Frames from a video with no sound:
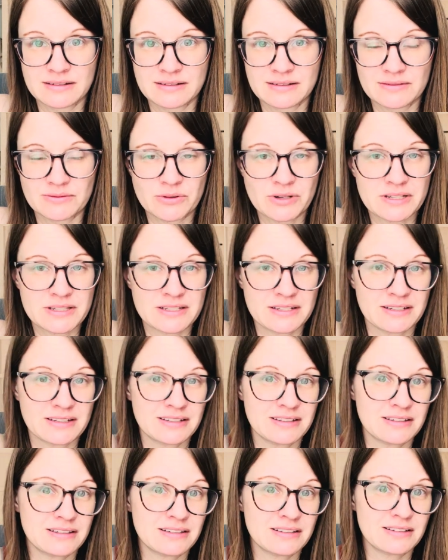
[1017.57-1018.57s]

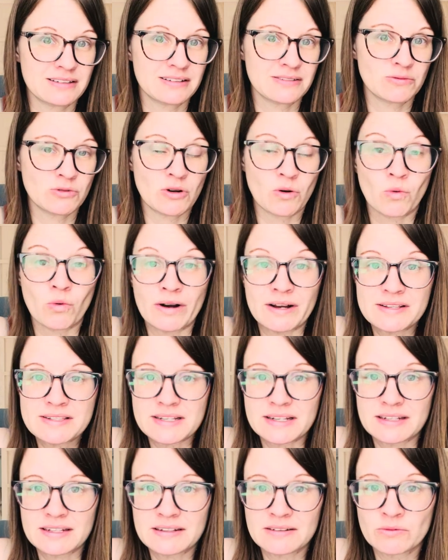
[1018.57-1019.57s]
What was
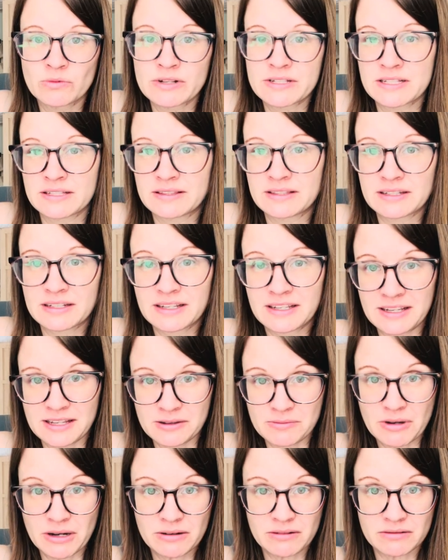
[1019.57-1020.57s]
it? Was it the
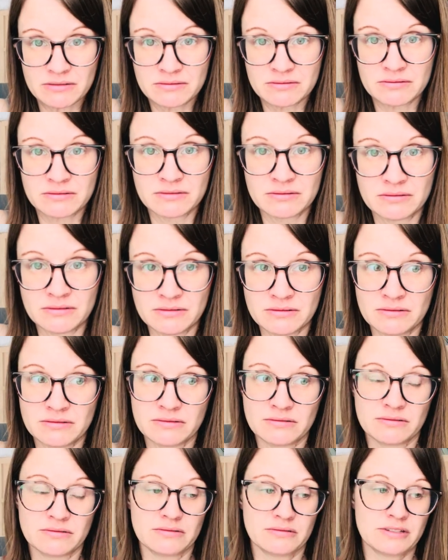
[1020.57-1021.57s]
chemo?
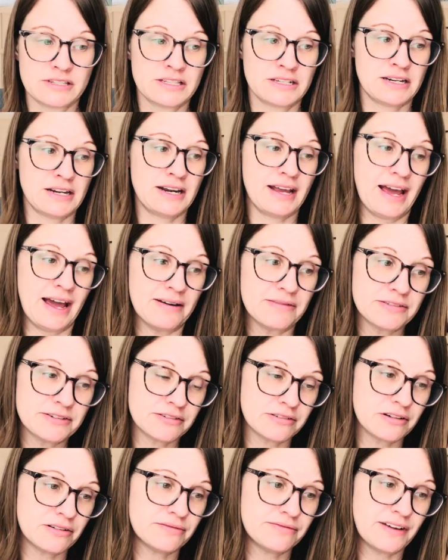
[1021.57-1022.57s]
Was it an after
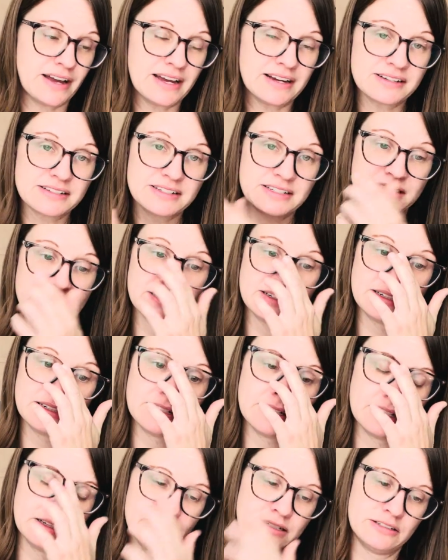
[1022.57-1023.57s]
effect?
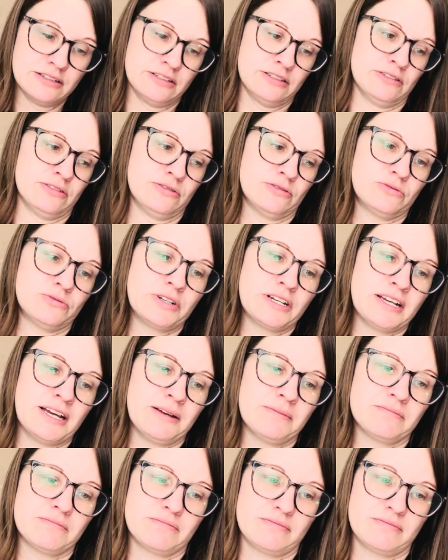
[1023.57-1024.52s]
We kept